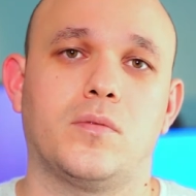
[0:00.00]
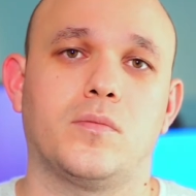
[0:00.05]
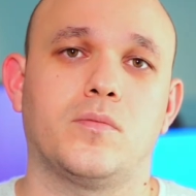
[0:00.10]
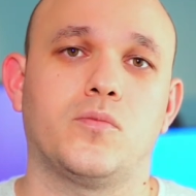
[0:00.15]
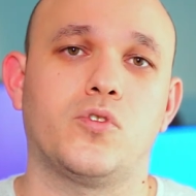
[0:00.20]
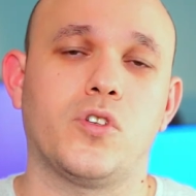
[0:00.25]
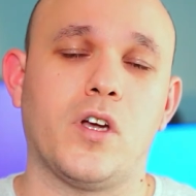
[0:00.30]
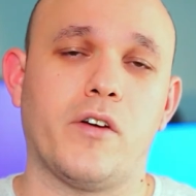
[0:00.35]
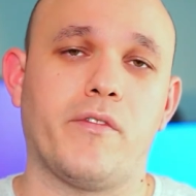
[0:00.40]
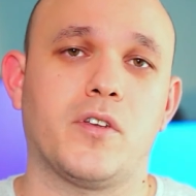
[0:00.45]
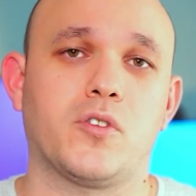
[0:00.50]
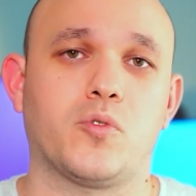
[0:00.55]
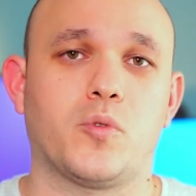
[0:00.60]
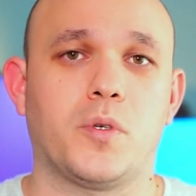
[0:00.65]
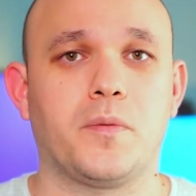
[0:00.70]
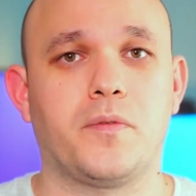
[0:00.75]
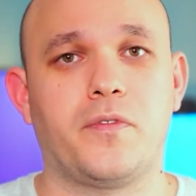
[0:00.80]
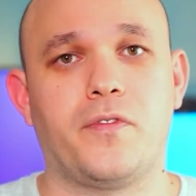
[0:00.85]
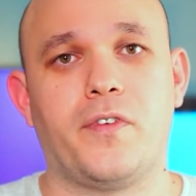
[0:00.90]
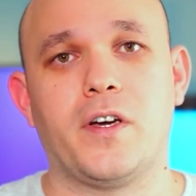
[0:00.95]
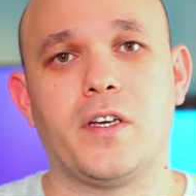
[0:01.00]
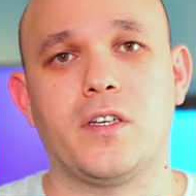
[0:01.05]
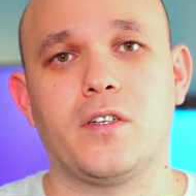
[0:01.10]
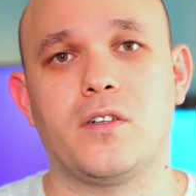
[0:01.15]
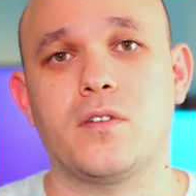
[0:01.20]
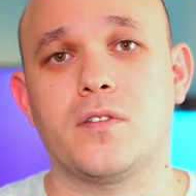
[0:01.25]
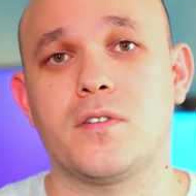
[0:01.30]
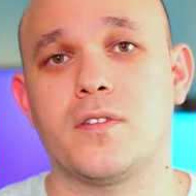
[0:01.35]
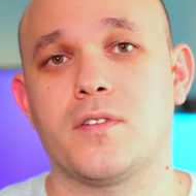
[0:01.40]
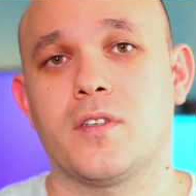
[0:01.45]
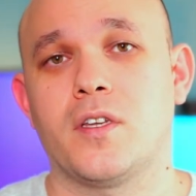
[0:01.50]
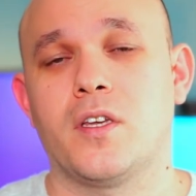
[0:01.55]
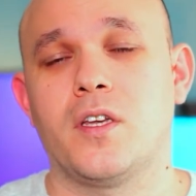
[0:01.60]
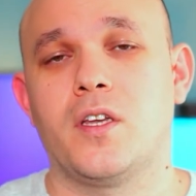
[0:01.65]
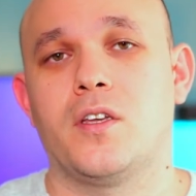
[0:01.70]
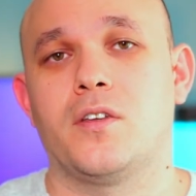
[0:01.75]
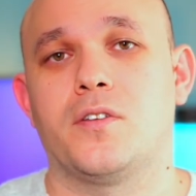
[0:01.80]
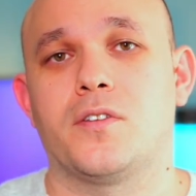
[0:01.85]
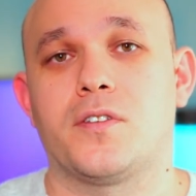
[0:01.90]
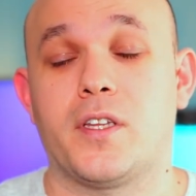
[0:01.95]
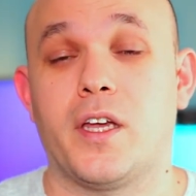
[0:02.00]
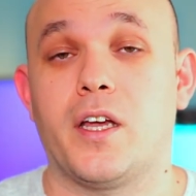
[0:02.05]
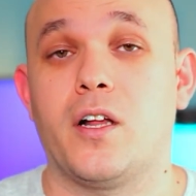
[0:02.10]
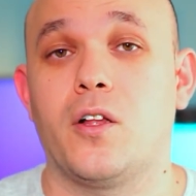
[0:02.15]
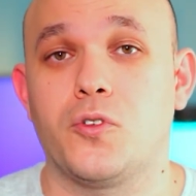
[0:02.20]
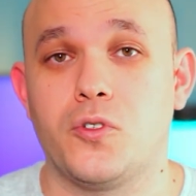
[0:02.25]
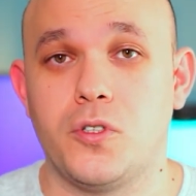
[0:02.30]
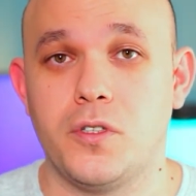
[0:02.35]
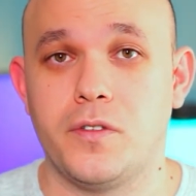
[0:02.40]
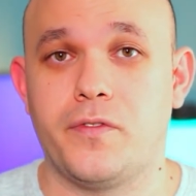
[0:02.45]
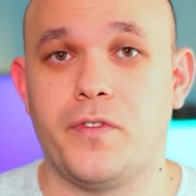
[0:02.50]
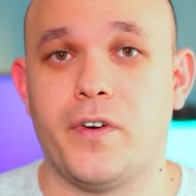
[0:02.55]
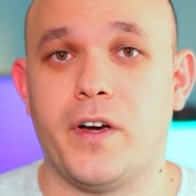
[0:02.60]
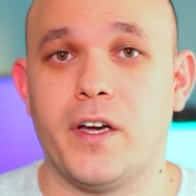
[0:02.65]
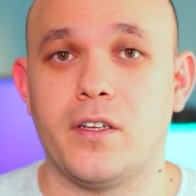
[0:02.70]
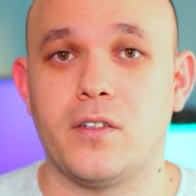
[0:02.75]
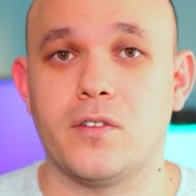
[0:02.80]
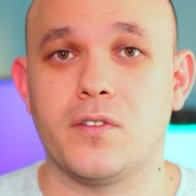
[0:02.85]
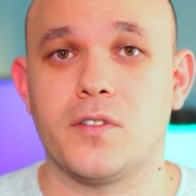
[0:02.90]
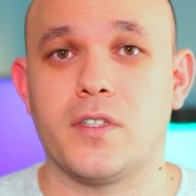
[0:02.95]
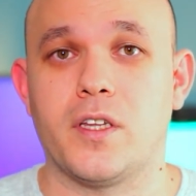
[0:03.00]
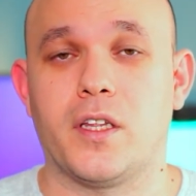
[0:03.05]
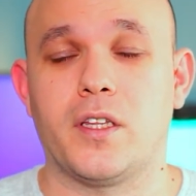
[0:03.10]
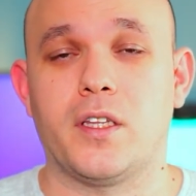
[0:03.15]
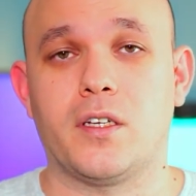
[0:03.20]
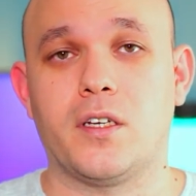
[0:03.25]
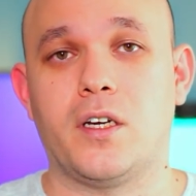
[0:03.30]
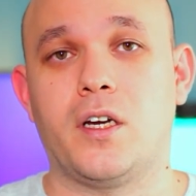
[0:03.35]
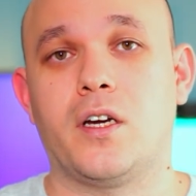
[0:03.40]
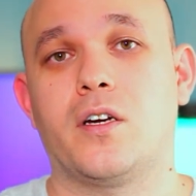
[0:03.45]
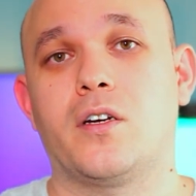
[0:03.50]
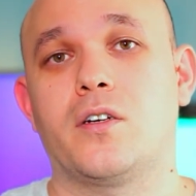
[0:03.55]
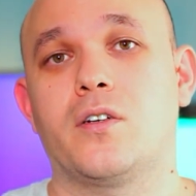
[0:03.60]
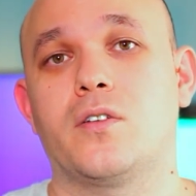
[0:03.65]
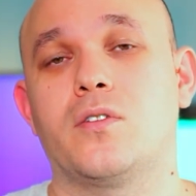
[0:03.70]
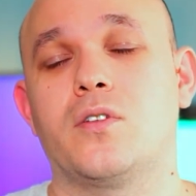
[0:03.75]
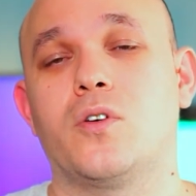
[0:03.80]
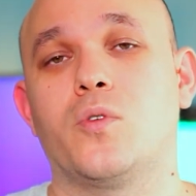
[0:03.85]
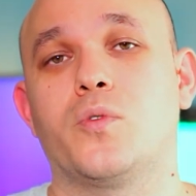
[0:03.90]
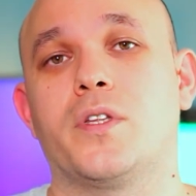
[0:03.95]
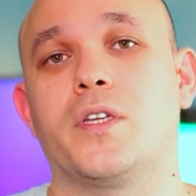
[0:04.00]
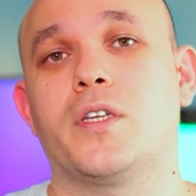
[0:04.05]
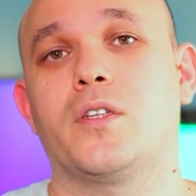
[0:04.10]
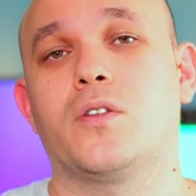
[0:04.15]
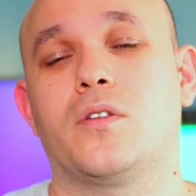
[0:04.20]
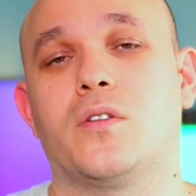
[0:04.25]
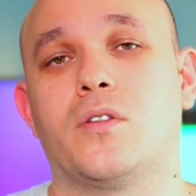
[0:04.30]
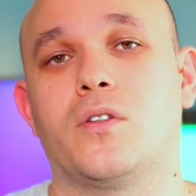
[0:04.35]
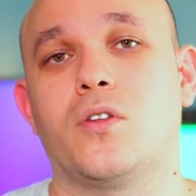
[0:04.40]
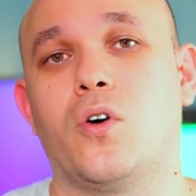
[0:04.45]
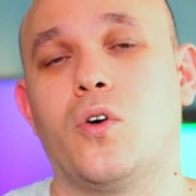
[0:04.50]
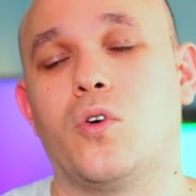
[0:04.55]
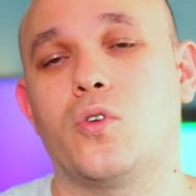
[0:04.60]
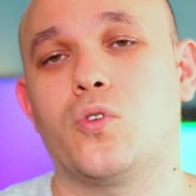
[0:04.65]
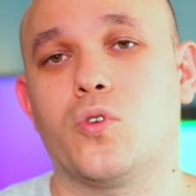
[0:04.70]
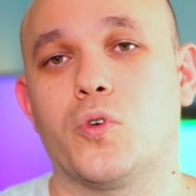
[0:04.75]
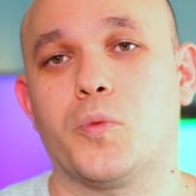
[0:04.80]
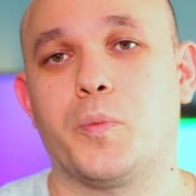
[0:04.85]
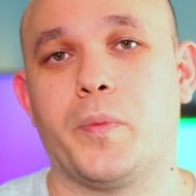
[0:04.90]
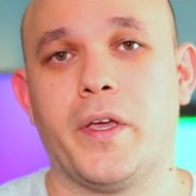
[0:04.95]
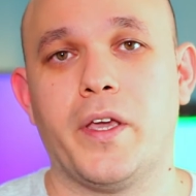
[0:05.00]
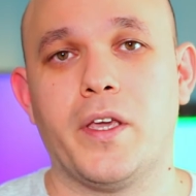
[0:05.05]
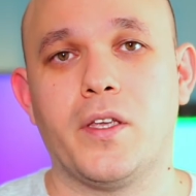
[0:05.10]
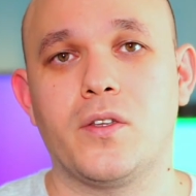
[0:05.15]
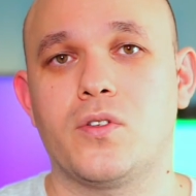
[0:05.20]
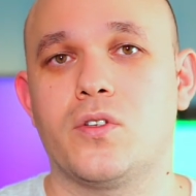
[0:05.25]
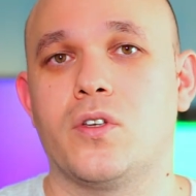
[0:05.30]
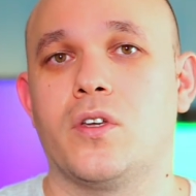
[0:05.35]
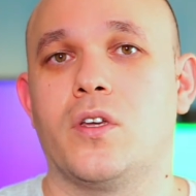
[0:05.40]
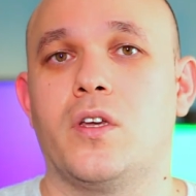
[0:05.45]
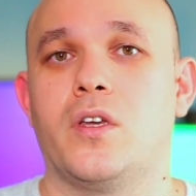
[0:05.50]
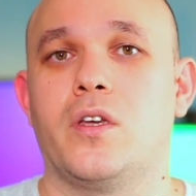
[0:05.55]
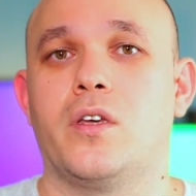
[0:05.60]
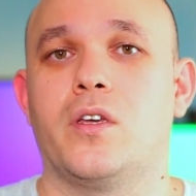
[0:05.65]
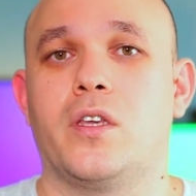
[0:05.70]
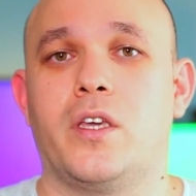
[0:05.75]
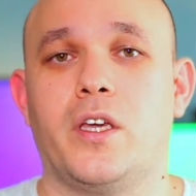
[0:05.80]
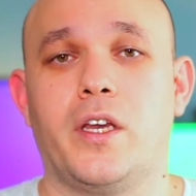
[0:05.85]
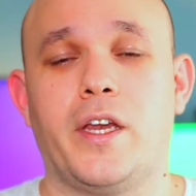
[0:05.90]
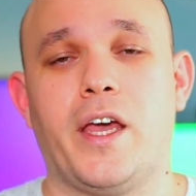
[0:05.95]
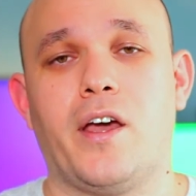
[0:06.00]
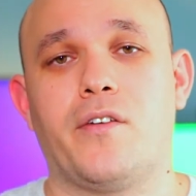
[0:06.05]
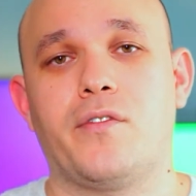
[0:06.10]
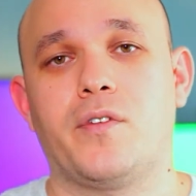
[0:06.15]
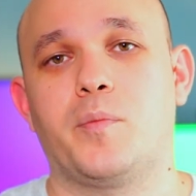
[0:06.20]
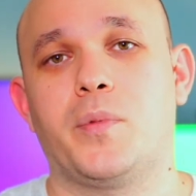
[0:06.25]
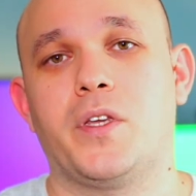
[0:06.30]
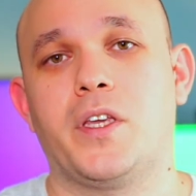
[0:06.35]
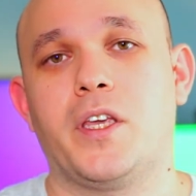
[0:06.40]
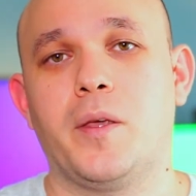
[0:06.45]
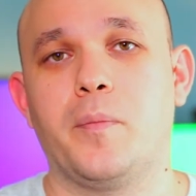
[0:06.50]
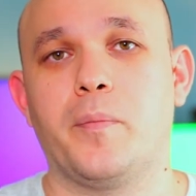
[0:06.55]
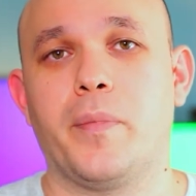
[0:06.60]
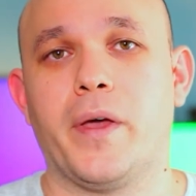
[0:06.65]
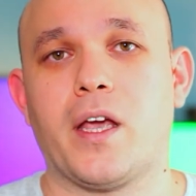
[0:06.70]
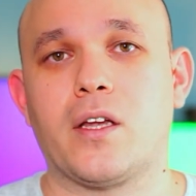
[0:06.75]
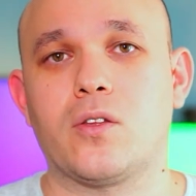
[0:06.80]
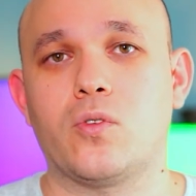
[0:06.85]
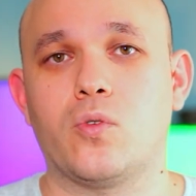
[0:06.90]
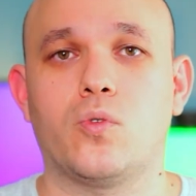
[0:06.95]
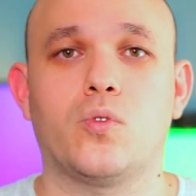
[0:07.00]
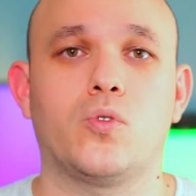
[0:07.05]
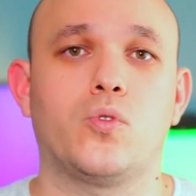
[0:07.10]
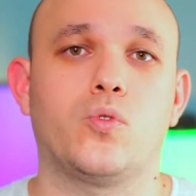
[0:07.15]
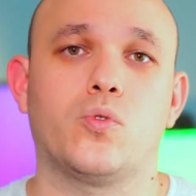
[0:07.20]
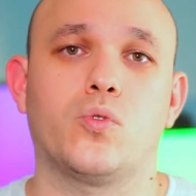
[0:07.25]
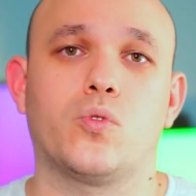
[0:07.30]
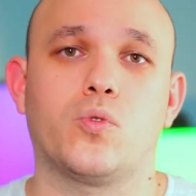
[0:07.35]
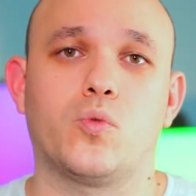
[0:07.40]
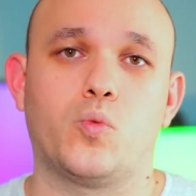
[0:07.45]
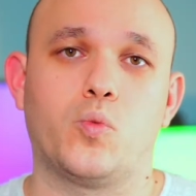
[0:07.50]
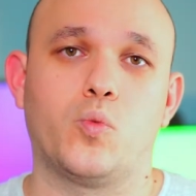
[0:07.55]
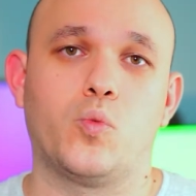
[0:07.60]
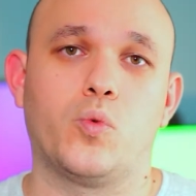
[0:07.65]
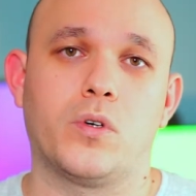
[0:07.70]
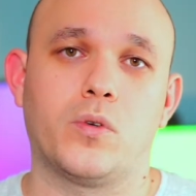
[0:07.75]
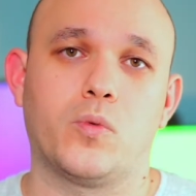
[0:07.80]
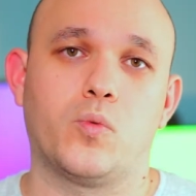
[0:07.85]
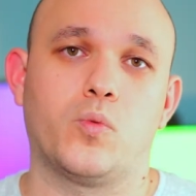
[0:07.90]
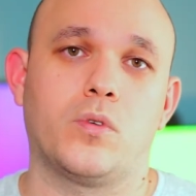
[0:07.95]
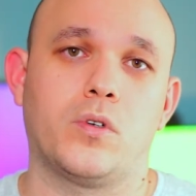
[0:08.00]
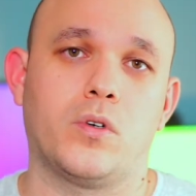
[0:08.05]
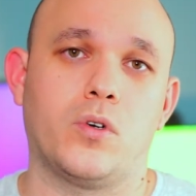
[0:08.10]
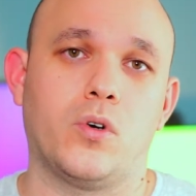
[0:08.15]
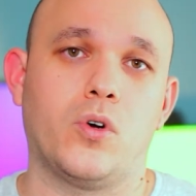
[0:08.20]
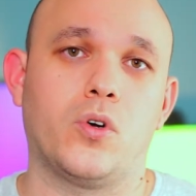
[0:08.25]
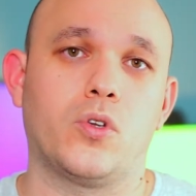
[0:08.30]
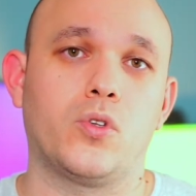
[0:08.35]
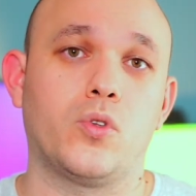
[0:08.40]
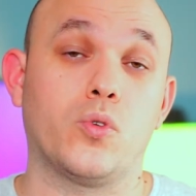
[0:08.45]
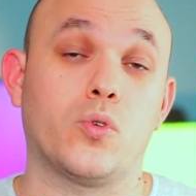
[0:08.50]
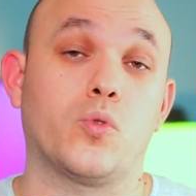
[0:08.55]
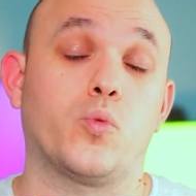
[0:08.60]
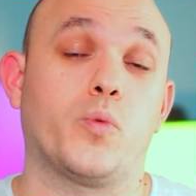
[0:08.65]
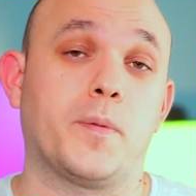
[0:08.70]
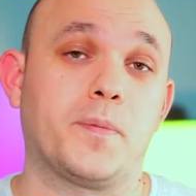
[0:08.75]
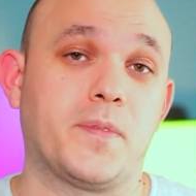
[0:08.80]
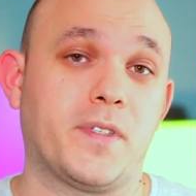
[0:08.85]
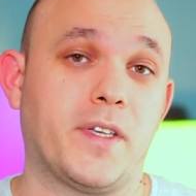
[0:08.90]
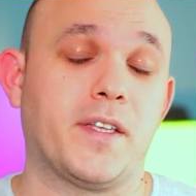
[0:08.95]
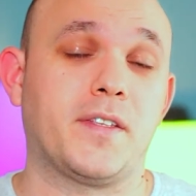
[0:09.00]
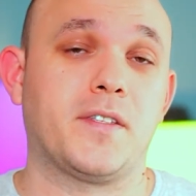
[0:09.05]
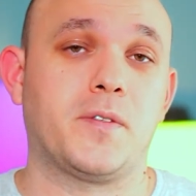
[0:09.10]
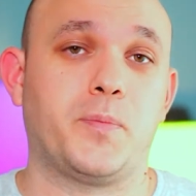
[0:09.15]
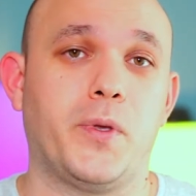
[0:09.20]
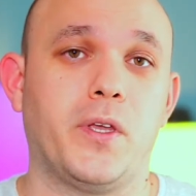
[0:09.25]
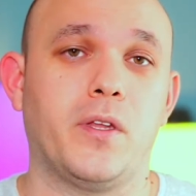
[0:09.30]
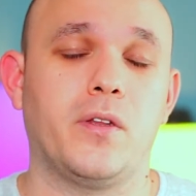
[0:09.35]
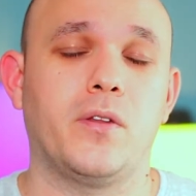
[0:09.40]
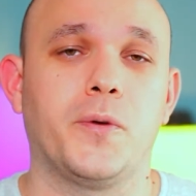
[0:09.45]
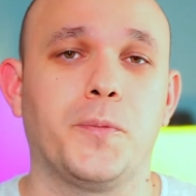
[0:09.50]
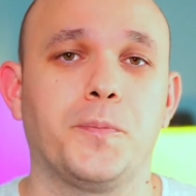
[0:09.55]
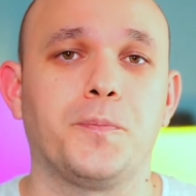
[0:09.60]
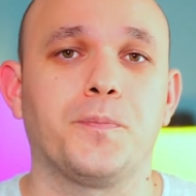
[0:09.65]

JavaScript files, style sheet files that are loaded on your page can have a big impact on your website speed.